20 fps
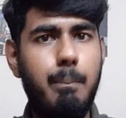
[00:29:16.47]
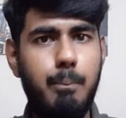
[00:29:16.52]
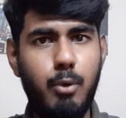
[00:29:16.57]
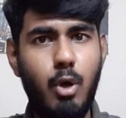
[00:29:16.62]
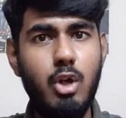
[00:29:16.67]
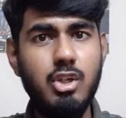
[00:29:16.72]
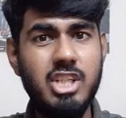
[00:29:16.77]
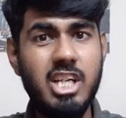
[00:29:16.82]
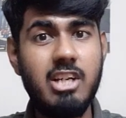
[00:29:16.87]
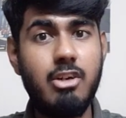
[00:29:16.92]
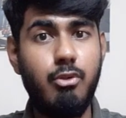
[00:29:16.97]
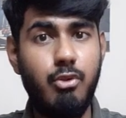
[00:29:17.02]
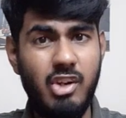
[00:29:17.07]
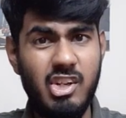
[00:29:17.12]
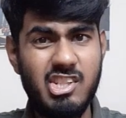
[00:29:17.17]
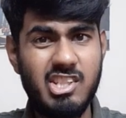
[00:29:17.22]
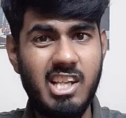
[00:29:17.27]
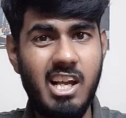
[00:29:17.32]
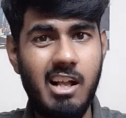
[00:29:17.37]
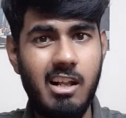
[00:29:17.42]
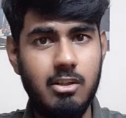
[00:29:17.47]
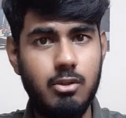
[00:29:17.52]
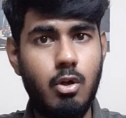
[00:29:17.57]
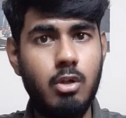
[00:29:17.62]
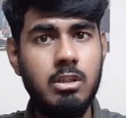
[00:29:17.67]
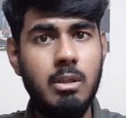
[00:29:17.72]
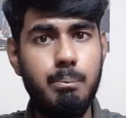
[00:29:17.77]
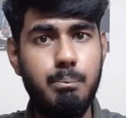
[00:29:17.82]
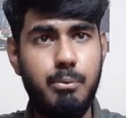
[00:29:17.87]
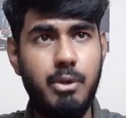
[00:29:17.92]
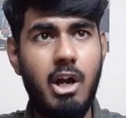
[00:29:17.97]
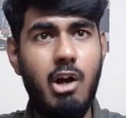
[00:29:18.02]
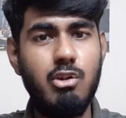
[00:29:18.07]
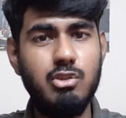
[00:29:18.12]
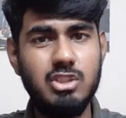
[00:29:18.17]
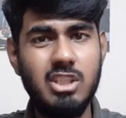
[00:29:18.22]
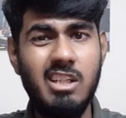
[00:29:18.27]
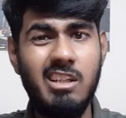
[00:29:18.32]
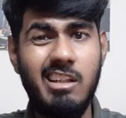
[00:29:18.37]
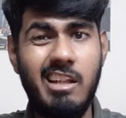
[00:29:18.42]
project result on the
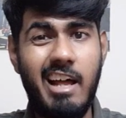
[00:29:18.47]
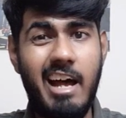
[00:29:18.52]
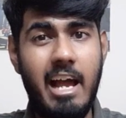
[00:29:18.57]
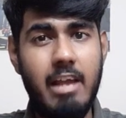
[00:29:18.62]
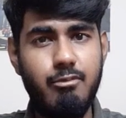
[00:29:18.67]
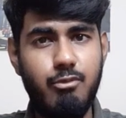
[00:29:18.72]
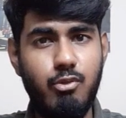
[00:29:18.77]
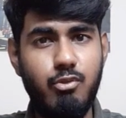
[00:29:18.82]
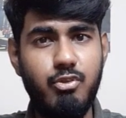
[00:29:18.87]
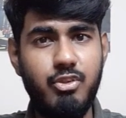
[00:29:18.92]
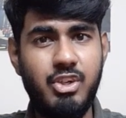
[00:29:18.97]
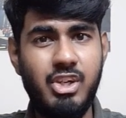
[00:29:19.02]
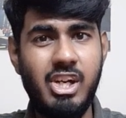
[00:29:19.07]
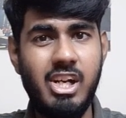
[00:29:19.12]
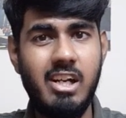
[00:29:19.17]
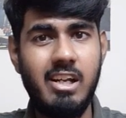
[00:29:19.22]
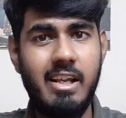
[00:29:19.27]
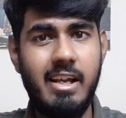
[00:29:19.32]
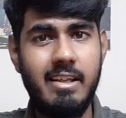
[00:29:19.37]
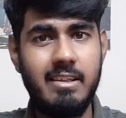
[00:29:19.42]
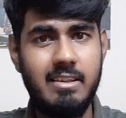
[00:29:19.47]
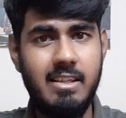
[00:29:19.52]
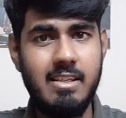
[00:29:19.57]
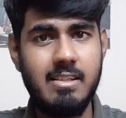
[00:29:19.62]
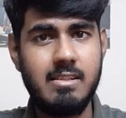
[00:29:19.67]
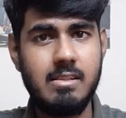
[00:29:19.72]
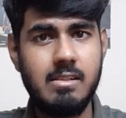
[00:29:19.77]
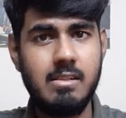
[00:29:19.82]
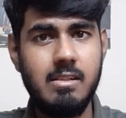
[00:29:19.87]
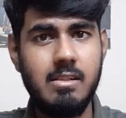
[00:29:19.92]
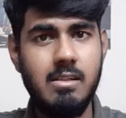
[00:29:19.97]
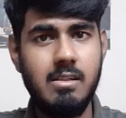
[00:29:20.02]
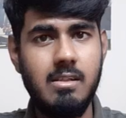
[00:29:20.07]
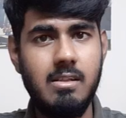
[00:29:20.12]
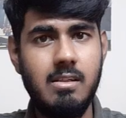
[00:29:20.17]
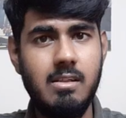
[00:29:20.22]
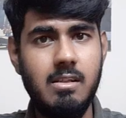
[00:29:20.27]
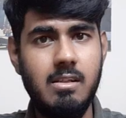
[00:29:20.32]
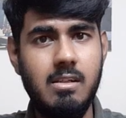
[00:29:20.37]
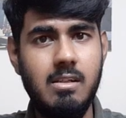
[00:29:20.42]
browser live over here like this.
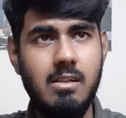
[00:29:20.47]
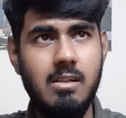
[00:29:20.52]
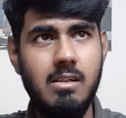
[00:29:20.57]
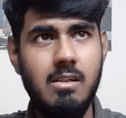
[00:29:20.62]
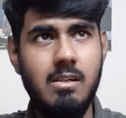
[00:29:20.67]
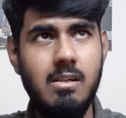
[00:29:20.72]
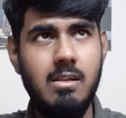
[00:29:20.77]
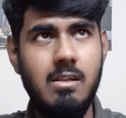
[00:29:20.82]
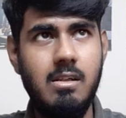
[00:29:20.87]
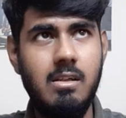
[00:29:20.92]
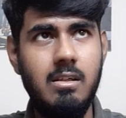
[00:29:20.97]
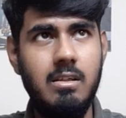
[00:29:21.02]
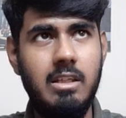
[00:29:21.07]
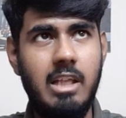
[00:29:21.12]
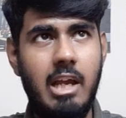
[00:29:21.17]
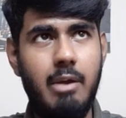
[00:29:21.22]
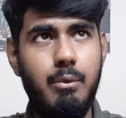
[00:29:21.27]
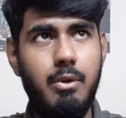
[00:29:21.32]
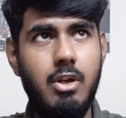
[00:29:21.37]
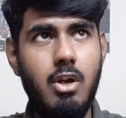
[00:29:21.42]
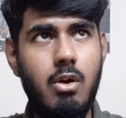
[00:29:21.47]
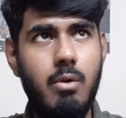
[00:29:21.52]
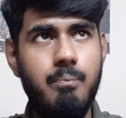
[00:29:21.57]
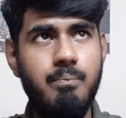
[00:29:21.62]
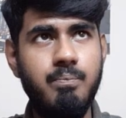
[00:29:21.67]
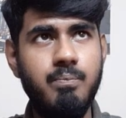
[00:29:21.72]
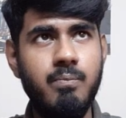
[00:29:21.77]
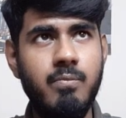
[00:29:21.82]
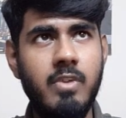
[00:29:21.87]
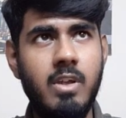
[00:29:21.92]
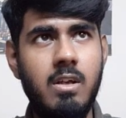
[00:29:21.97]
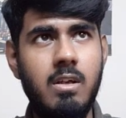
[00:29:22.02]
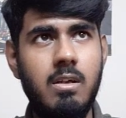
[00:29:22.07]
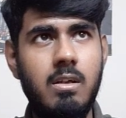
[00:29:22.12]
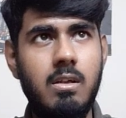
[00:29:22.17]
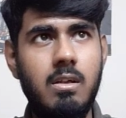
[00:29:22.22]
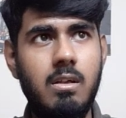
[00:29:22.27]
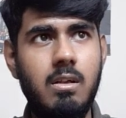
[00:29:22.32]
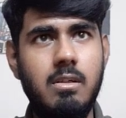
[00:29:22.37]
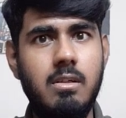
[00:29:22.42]
There we go.
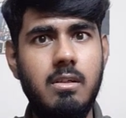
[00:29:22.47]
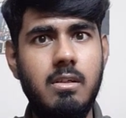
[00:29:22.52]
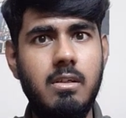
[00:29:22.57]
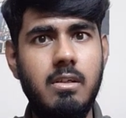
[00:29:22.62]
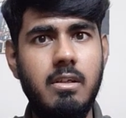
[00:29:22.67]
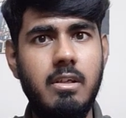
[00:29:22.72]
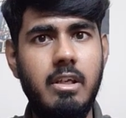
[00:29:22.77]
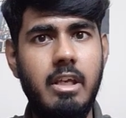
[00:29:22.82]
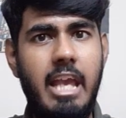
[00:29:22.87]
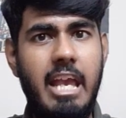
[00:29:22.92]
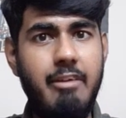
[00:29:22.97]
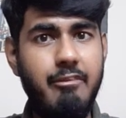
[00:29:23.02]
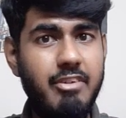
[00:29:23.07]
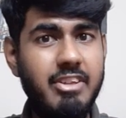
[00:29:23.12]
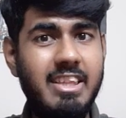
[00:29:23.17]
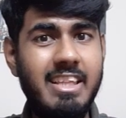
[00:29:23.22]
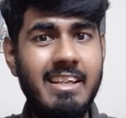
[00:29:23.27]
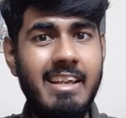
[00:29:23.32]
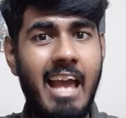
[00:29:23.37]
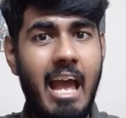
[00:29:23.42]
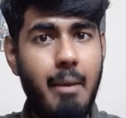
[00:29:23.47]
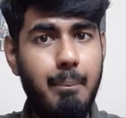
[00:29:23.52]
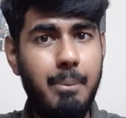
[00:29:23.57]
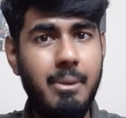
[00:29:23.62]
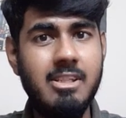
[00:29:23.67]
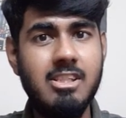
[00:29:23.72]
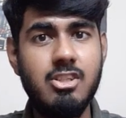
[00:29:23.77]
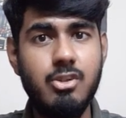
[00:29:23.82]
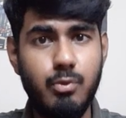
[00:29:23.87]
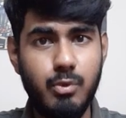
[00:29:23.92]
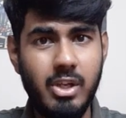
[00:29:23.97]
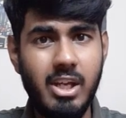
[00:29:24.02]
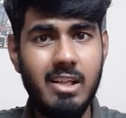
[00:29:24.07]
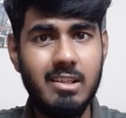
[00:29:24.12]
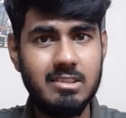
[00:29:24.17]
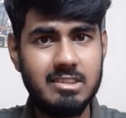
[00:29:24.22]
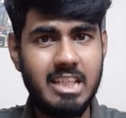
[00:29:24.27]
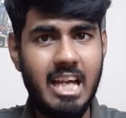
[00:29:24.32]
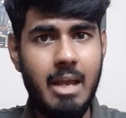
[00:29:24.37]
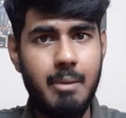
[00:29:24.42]
Everything happens real
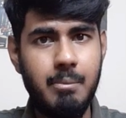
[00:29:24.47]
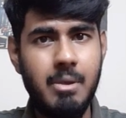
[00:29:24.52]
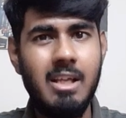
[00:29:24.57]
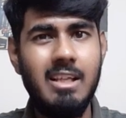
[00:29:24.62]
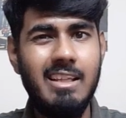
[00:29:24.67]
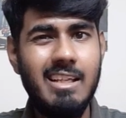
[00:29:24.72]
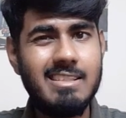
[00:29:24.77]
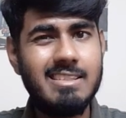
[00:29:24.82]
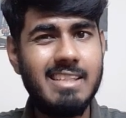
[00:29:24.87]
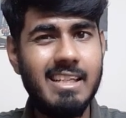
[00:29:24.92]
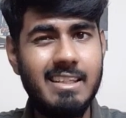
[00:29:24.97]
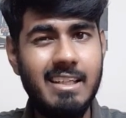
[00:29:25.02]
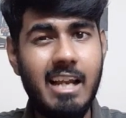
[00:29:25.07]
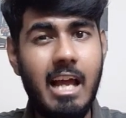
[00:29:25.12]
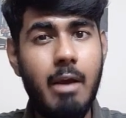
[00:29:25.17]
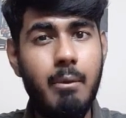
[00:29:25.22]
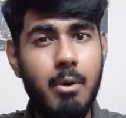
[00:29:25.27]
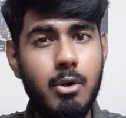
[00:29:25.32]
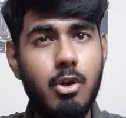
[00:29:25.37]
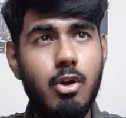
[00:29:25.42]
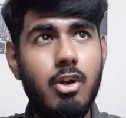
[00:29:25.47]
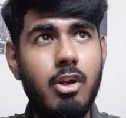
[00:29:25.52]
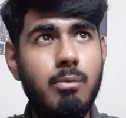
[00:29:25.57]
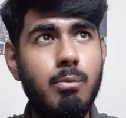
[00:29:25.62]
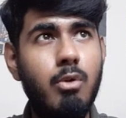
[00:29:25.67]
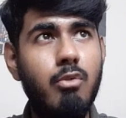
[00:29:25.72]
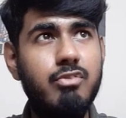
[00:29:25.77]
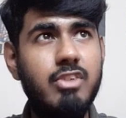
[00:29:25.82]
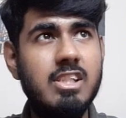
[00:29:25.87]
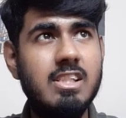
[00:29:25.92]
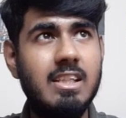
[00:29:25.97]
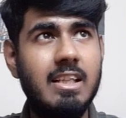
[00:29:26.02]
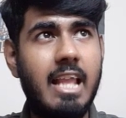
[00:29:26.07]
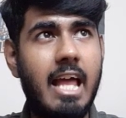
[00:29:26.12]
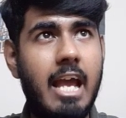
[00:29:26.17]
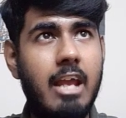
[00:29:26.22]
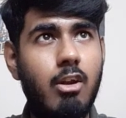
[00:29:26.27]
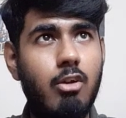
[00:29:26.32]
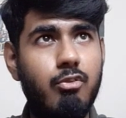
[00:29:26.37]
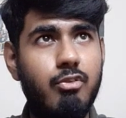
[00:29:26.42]
time. Let's say that I want to remove this
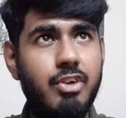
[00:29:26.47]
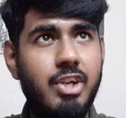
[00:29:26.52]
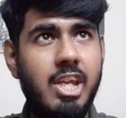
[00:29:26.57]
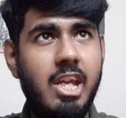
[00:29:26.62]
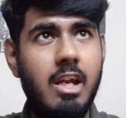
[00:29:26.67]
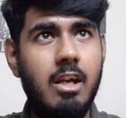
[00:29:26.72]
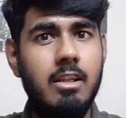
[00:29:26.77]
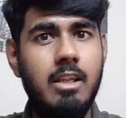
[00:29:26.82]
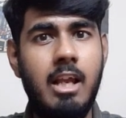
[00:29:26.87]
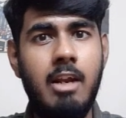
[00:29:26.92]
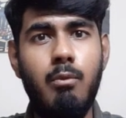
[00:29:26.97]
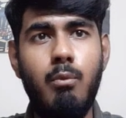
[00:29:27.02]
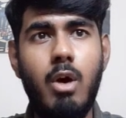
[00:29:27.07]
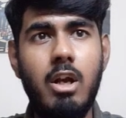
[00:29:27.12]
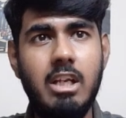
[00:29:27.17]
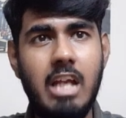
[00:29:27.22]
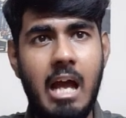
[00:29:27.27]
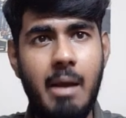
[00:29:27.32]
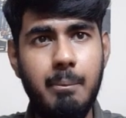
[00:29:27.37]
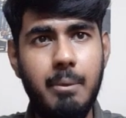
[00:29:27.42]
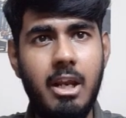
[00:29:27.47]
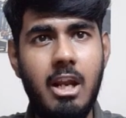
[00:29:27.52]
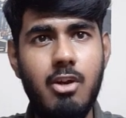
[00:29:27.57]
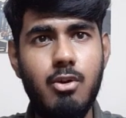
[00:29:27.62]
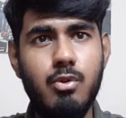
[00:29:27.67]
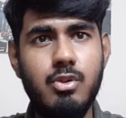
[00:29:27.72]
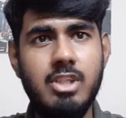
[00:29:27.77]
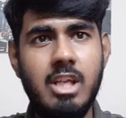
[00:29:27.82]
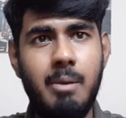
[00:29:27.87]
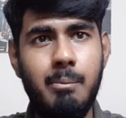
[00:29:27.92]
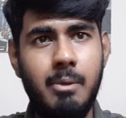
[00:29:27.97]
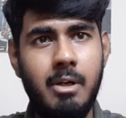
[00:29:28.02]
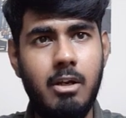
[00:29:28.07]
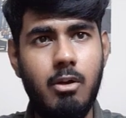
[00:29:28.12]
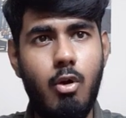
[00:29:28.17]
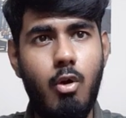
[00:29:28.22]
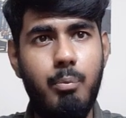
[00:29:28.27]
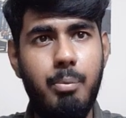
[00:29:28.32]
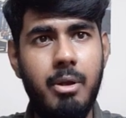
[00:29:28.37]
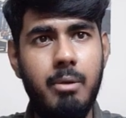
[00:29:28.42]
line over here. Then what I'm gonna do is I'm gonna
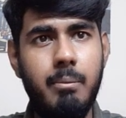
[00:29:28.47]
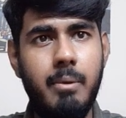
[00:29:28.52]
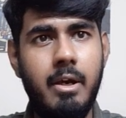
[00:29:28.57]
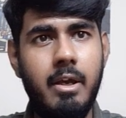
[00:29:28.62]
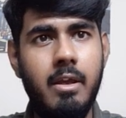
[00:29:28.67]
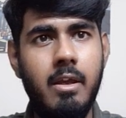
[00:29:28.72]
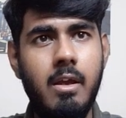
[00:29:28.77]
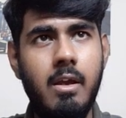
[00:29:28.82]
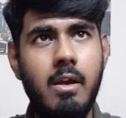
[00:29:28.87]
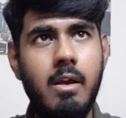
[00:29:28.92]
open my